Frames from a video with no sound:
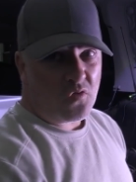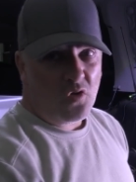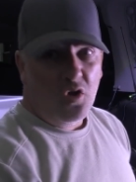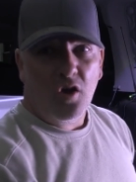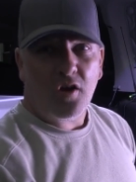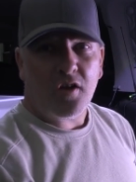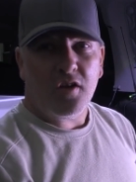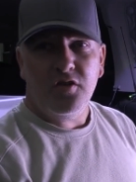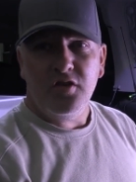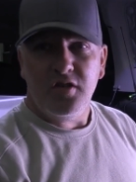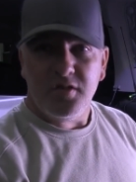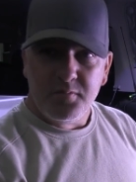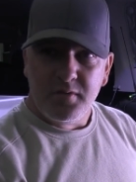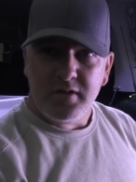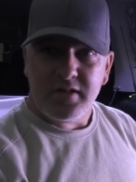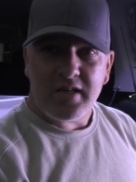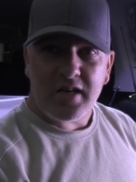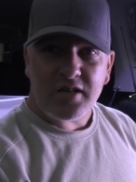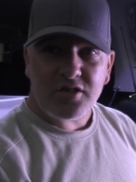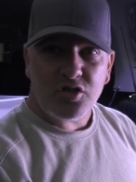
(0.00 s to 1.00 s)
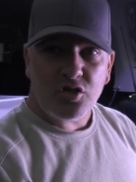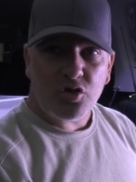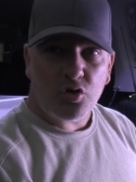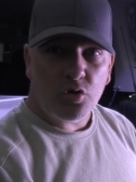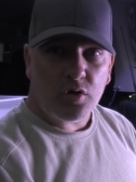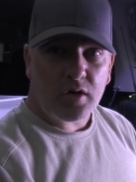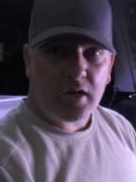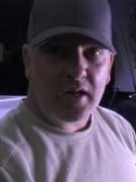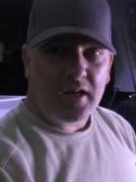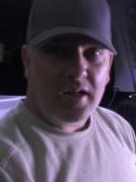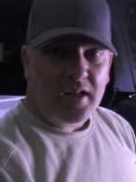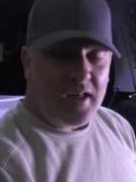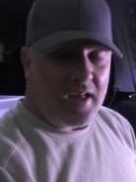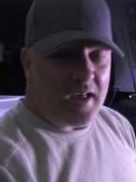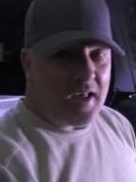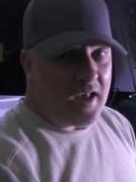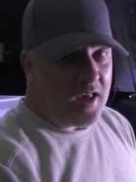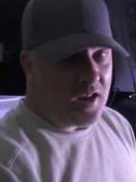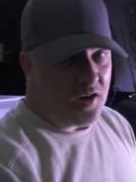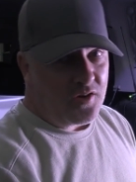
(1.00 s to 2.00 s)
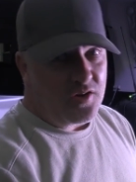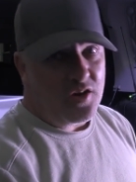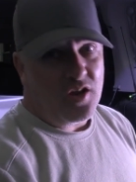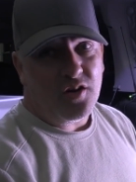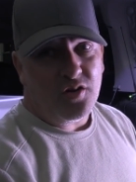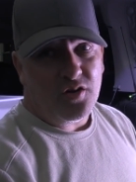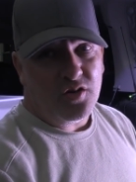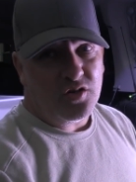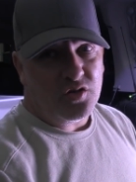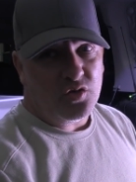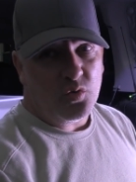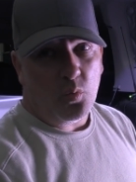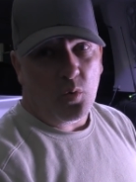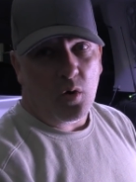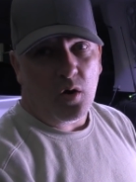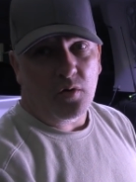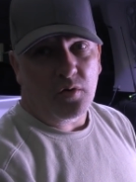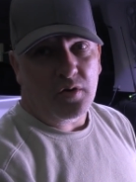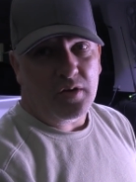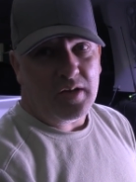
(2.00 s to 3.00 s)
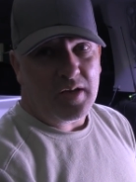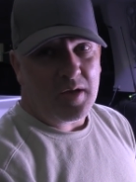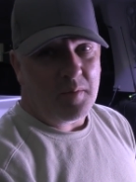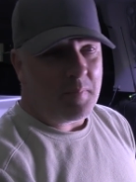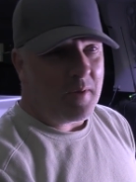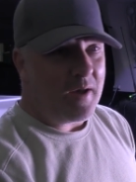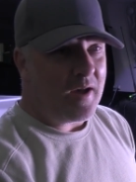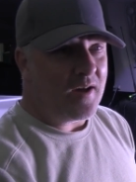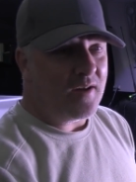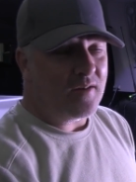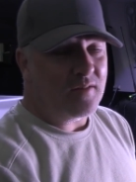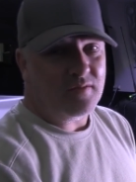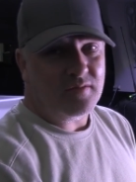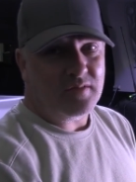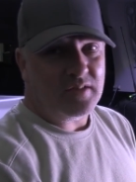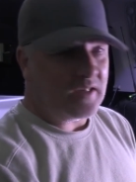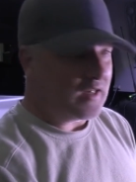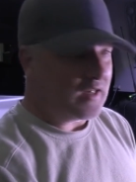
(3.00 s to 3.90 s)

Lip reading: I can use my induction cooker and I don't need to worry about, you